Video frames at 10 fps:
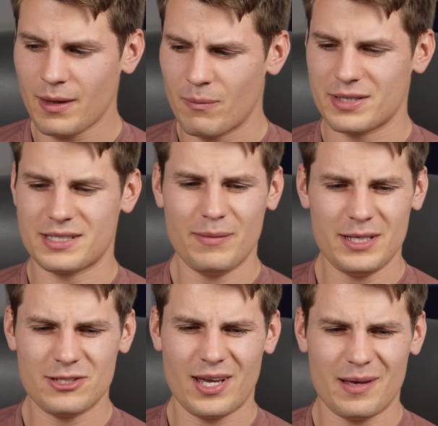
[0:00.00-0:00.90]
but some of
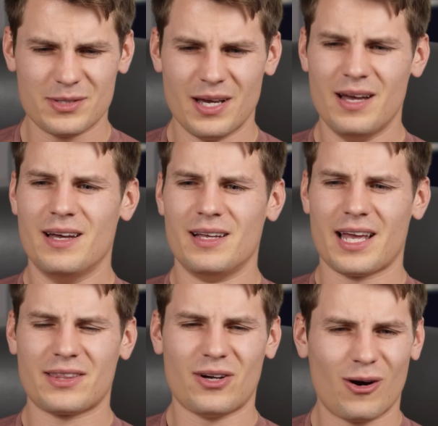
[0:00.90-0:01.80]
these games,
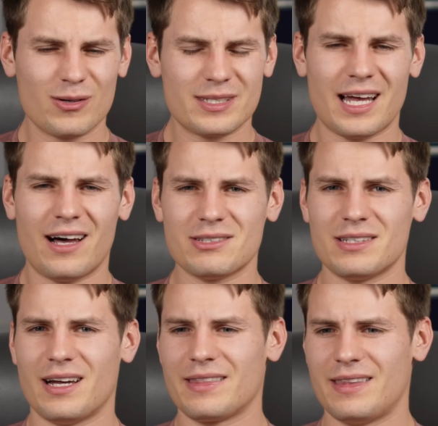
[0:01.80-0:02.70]
like the art style's
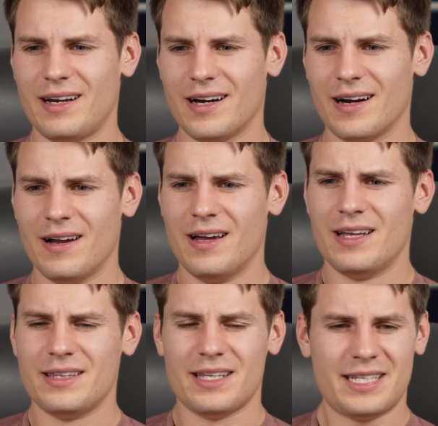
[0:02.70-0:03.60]
not there,
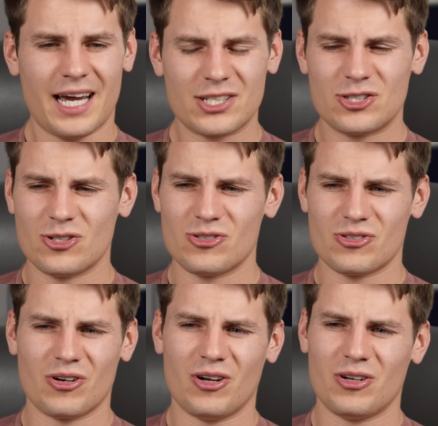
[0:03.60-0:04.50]
the textures
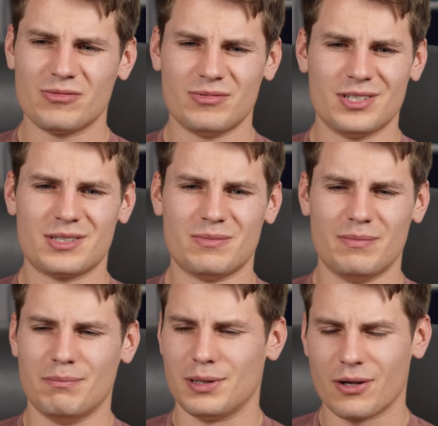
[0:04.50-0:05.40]
are all just
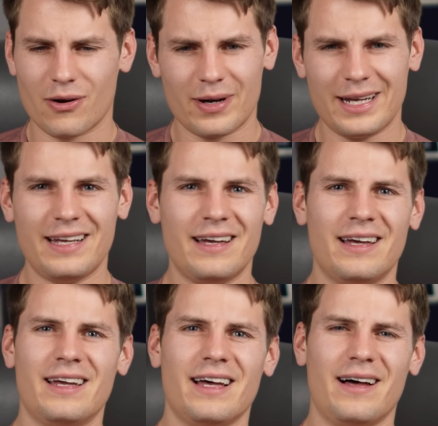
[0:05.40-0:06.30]
blurry.
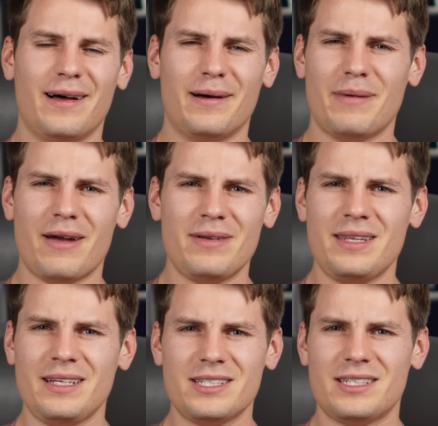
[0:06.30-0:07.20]
Um,
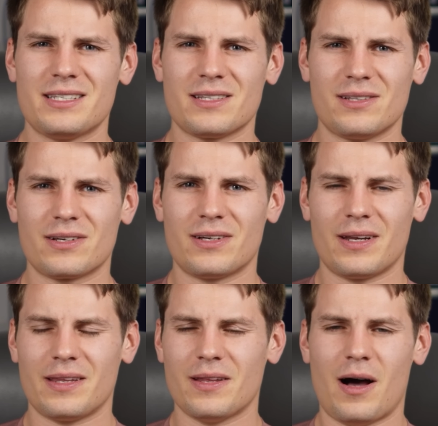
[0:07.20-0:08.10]
everything just doesn't look
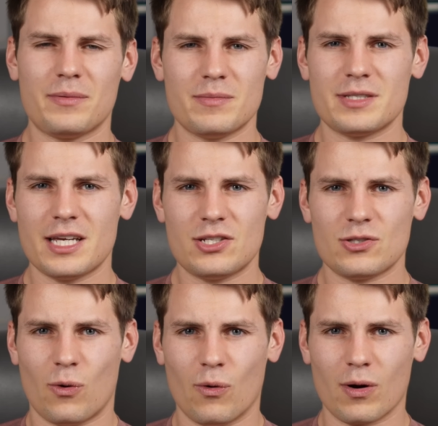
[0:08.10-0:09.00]
good and the
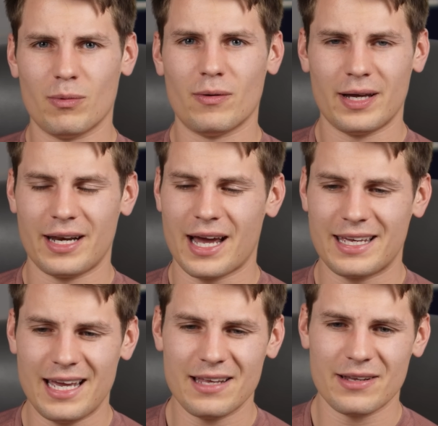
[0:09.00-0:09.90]
optimization's horrible. And I
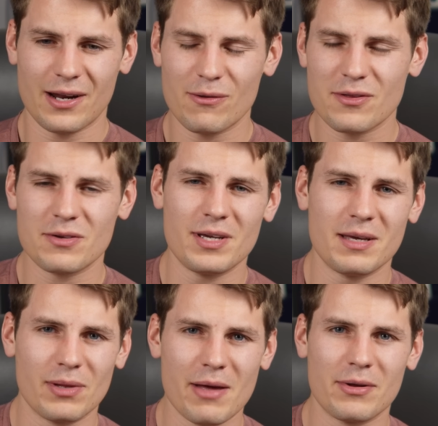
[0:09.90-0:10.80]
can't, I don't think we
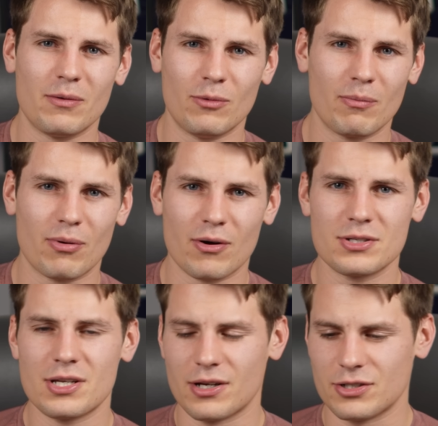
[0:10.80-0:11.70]
can blame it on one
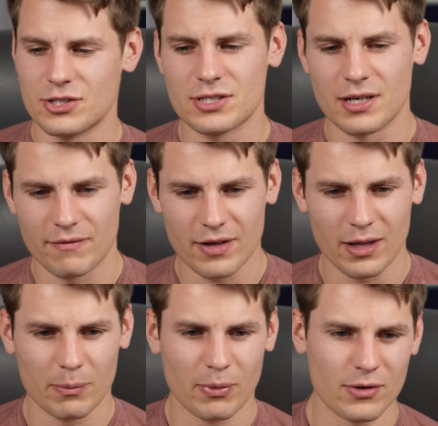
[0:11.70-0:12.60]
person, on just the
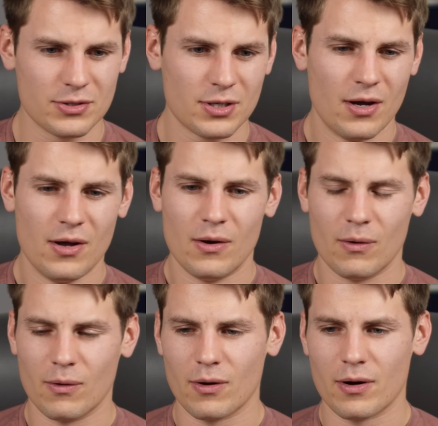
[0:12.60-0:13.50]
developers
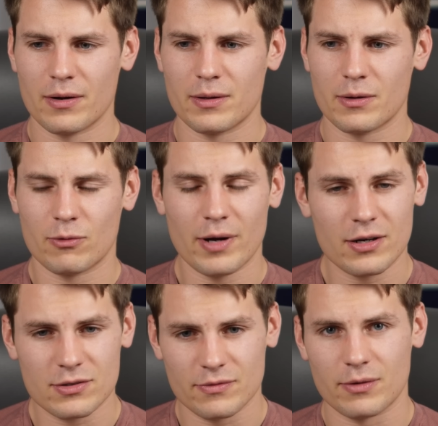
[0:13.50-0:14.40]
or the
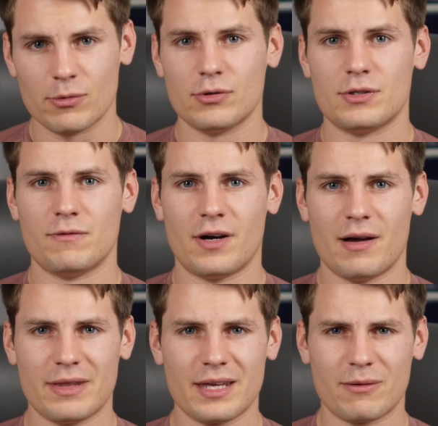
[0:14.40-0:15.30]
creators of Unreal Engine
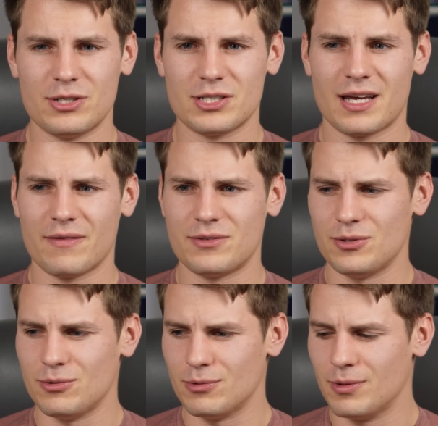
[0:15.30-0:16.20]
5. I think we just have
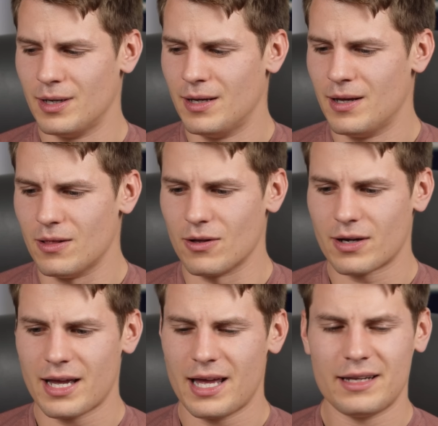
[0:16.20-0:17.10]
to
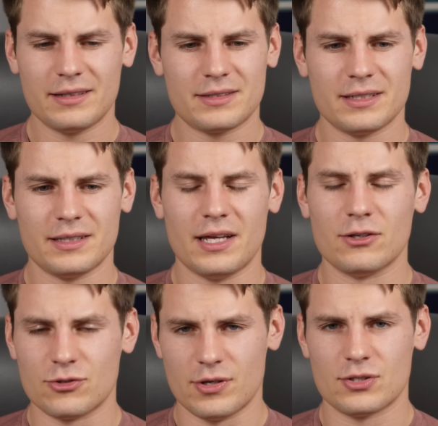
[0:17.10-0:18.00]
look at it, the
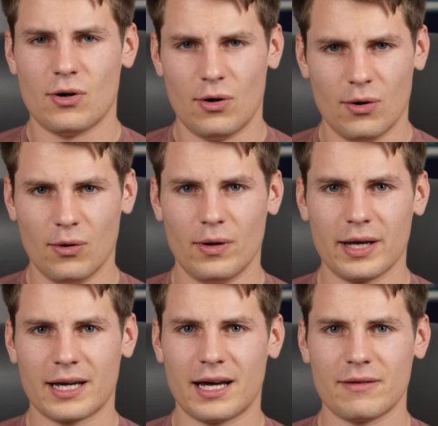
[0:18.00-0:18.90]
industry as a whole,
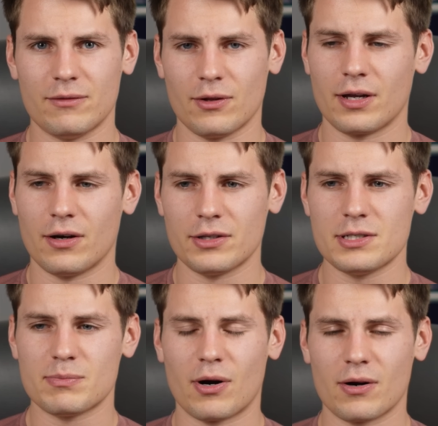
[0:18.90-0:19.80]
and kind of look at all
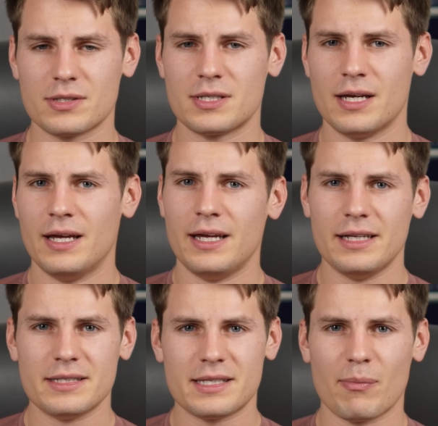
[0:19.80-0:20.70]
these parts
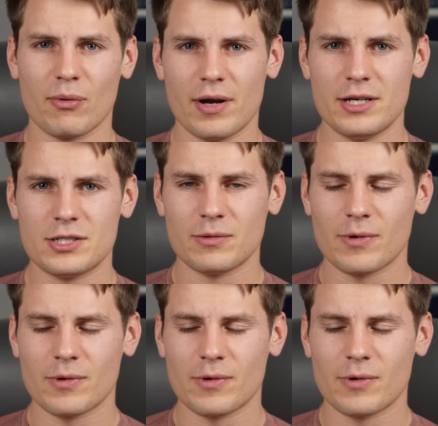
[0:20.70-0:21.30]
in separation,